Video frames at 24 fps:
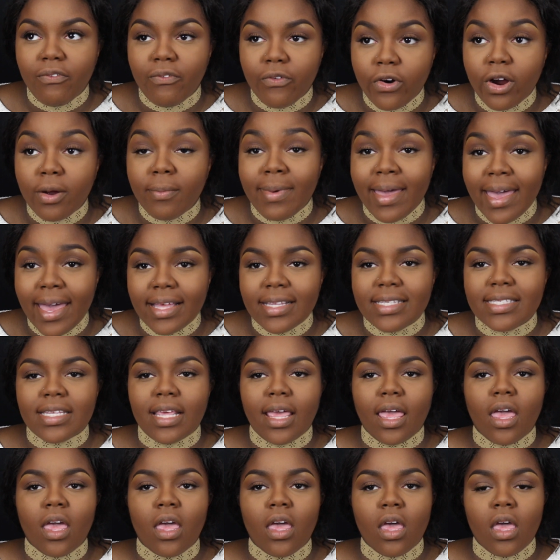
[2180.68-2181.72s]
Formats.
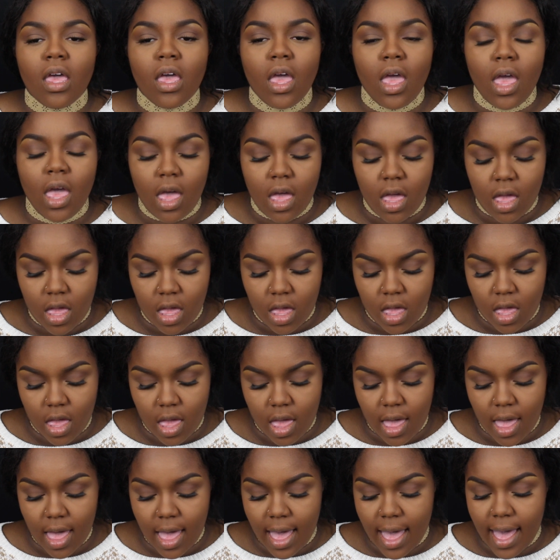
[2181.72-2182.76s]

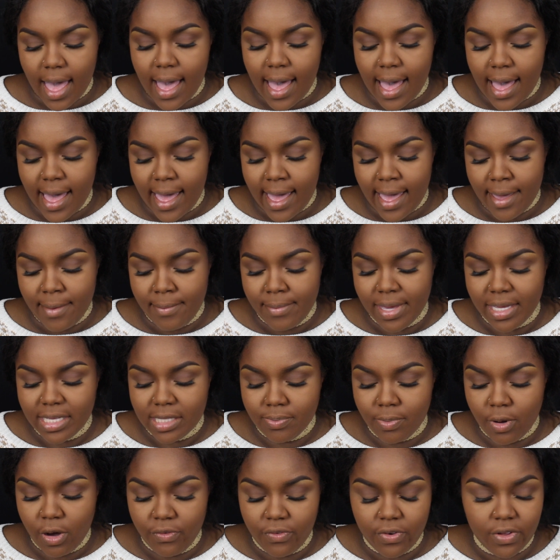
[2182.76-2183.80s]
I
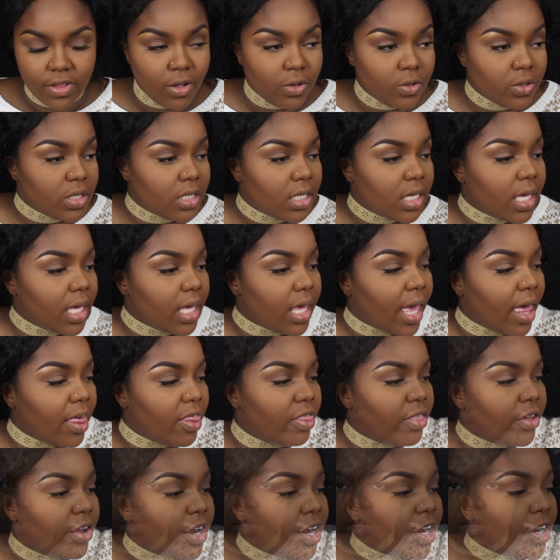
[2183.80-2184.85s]
mix both of those
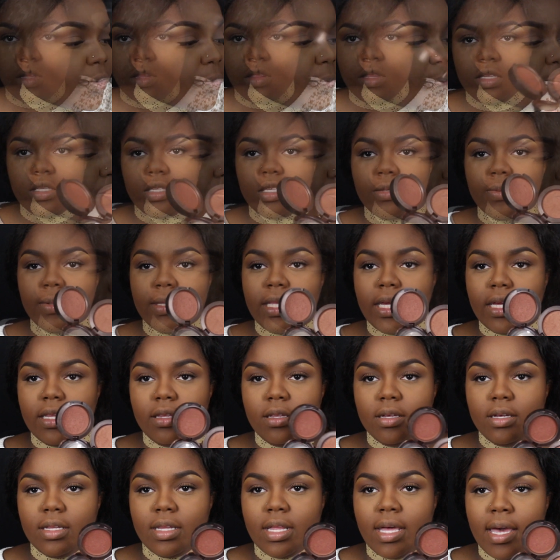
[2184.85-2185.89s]
together. This is what they
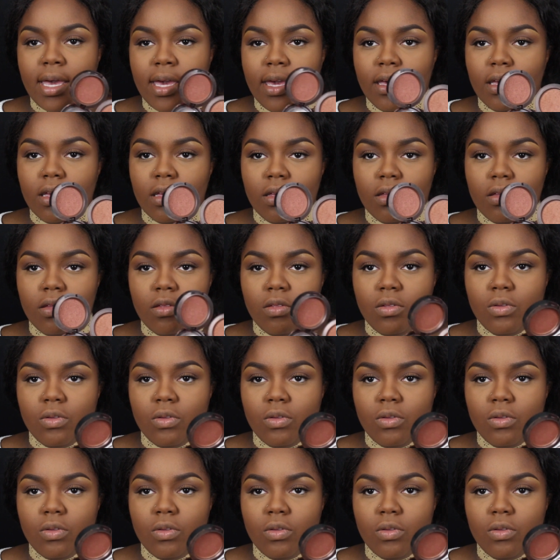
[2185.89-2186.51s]
look like.